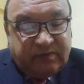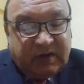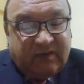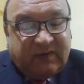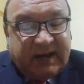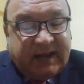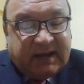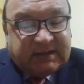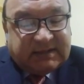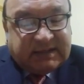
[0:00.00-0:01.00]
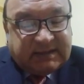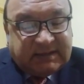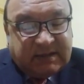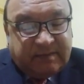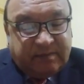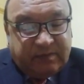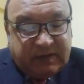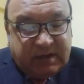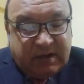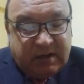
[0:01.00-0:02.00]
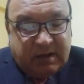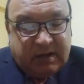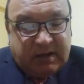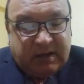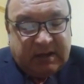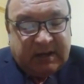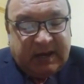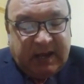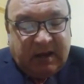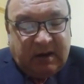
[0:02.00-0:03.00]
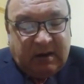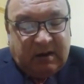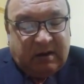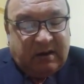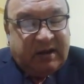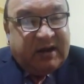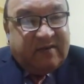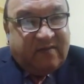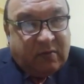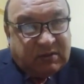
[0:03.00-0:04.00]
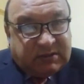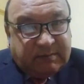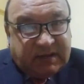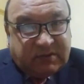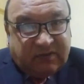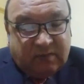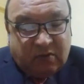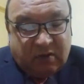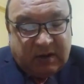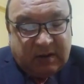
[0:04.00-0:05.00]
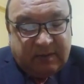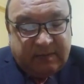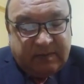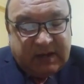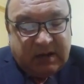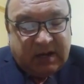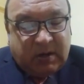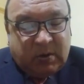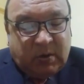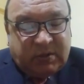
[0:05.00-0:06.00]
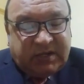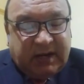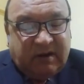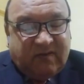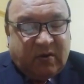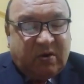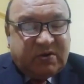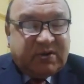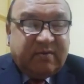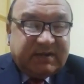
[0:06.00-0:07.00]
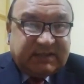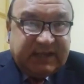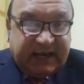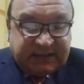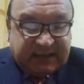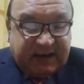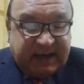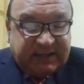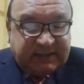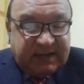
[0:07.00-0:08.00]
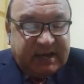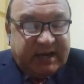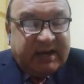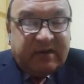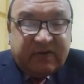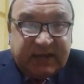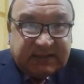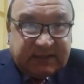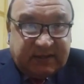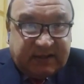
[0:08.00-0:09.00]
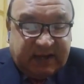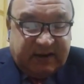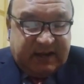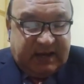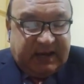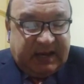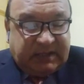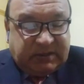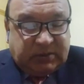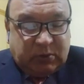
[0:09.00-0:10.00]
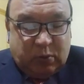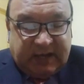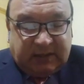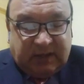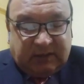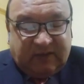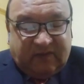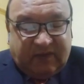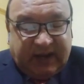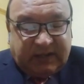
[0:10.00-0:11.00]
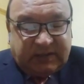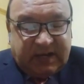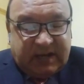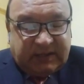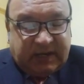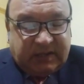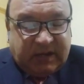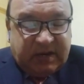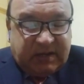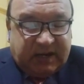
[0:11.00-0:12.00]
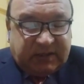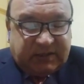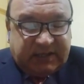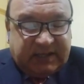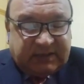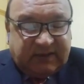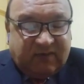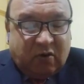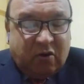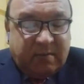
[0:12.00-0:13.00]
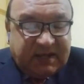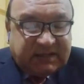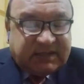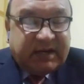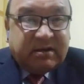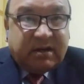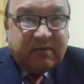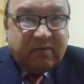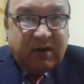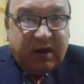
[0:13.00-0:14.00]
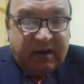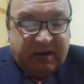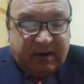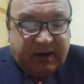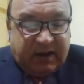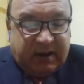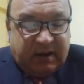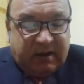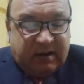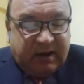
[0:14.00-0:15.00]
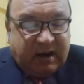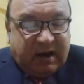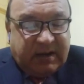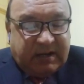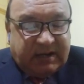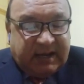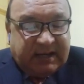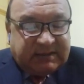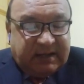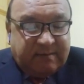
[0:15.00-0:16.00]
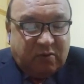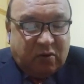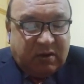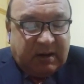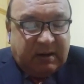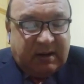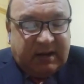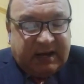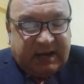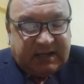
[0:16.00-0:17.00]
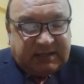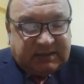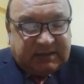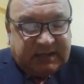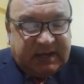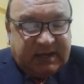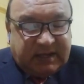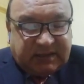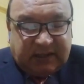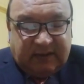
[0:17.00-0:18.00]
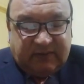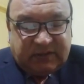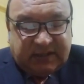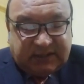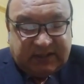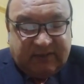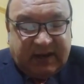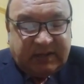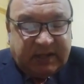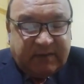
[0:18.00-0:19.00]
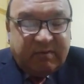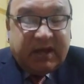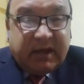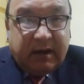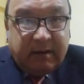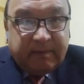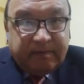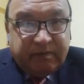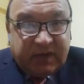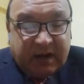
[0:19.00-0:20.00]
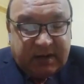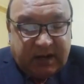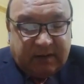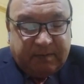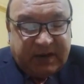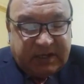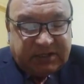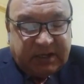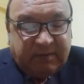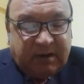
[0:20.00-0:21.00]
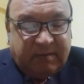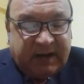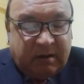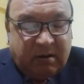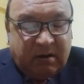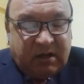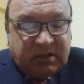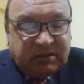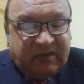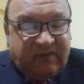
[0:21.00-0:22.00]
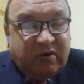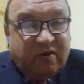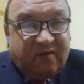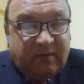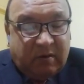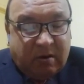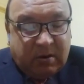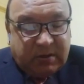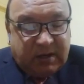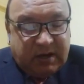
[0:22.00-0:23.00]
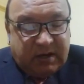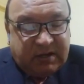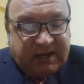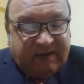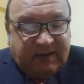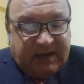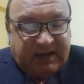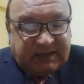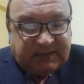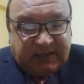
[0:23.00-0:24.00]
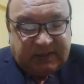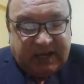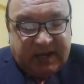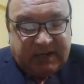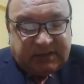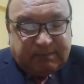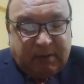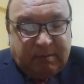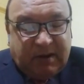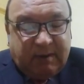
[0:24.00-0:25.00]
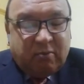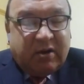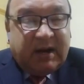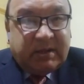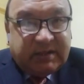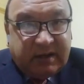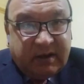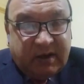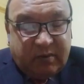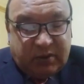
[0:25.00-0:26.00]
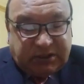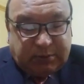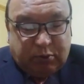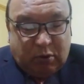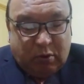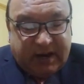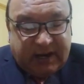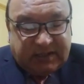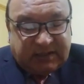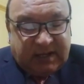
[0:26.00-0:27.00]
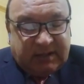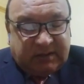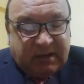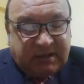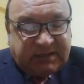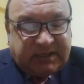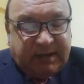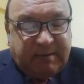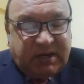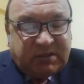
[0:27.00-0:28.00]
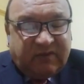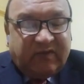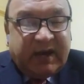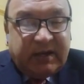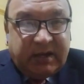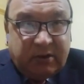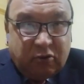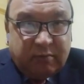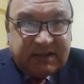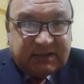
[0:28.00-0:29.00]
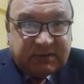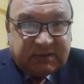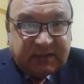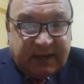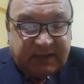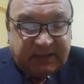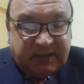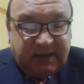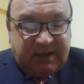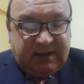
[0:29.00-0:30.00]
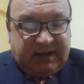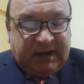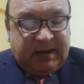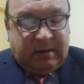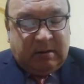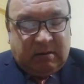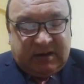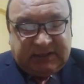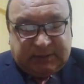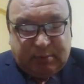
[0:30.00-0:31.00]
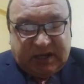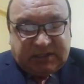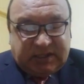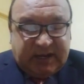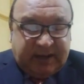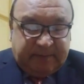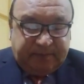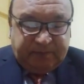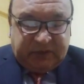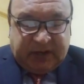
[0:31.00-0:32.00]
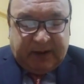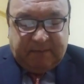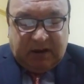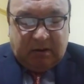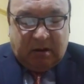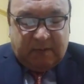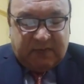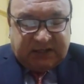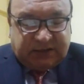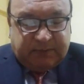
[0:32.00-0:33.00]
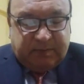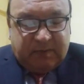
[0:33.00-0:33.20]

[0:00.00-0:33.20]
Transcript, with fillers: of legal system, a legal enforcement of moral. A good deal of controversy has arisen in recent years as to whether the fact that conduct is of common standard re regarded as immoral as in itself justified that making conduct punishable by law. The view of Lord Devlin is that there is public morality which provides the cement of any human society and law, especially criminal law must